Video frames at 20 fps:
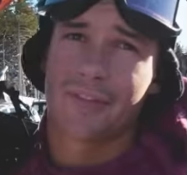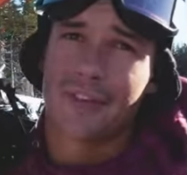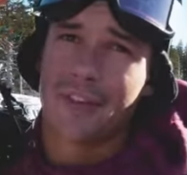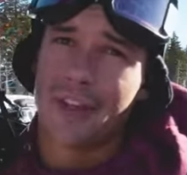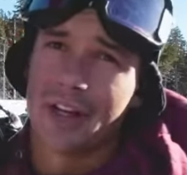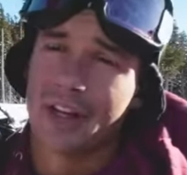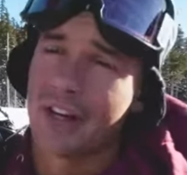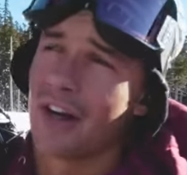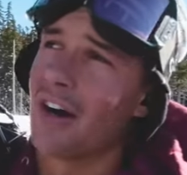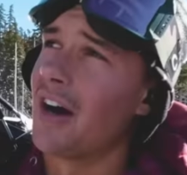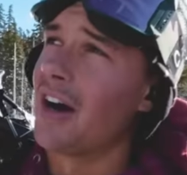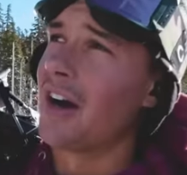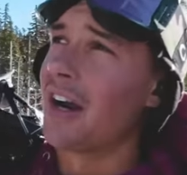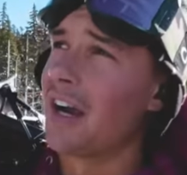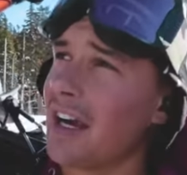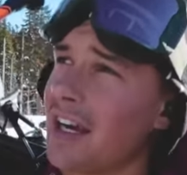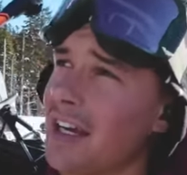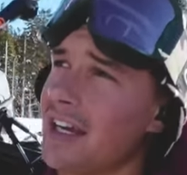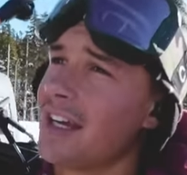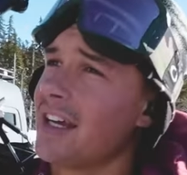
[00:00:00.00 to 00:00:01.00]
for their
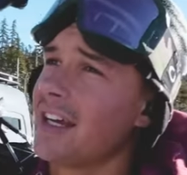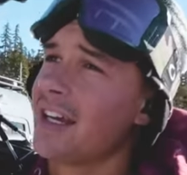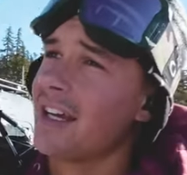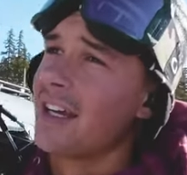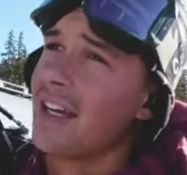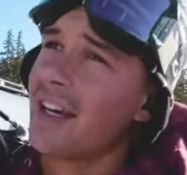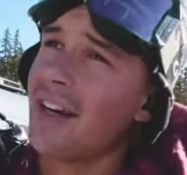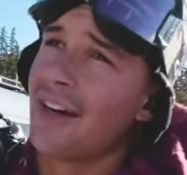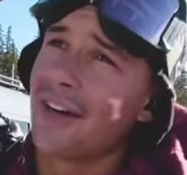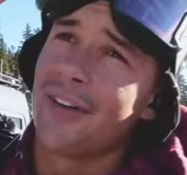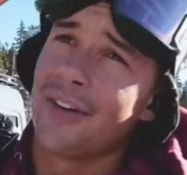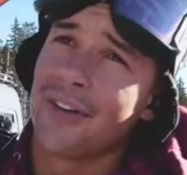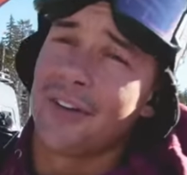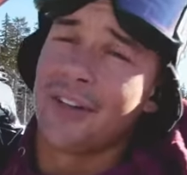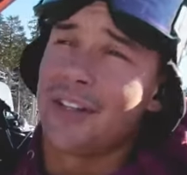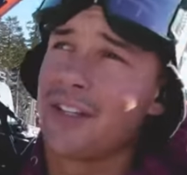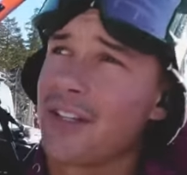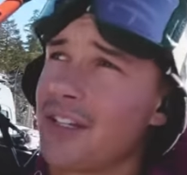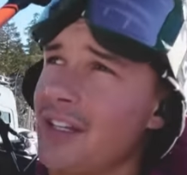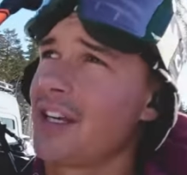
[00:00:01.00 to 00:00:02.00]
car.
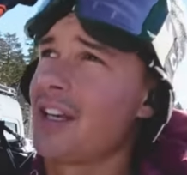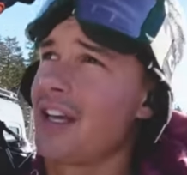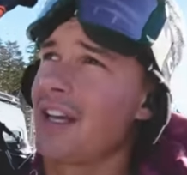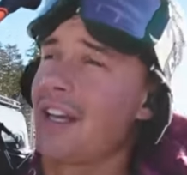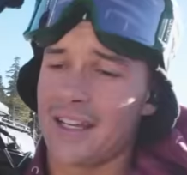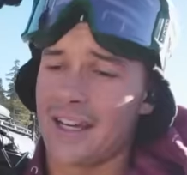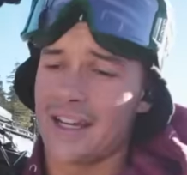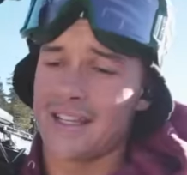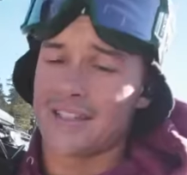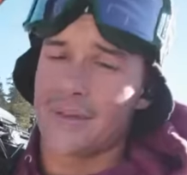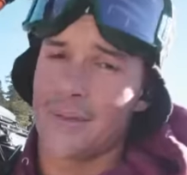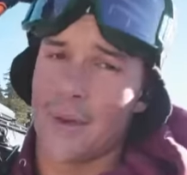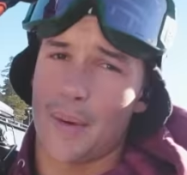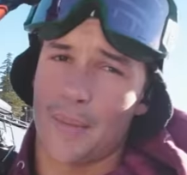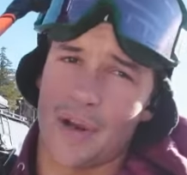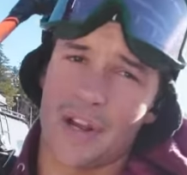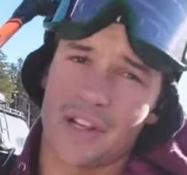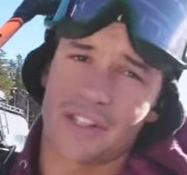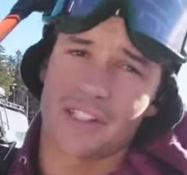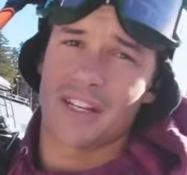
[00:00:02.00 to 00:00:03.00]
Holy shit. Guys,
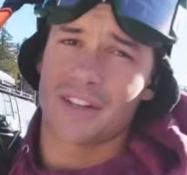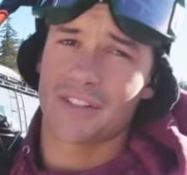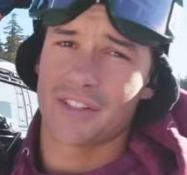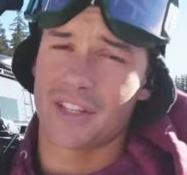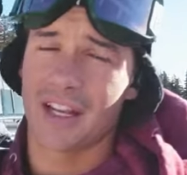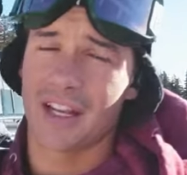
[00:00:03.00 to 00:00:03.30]
remember I said I was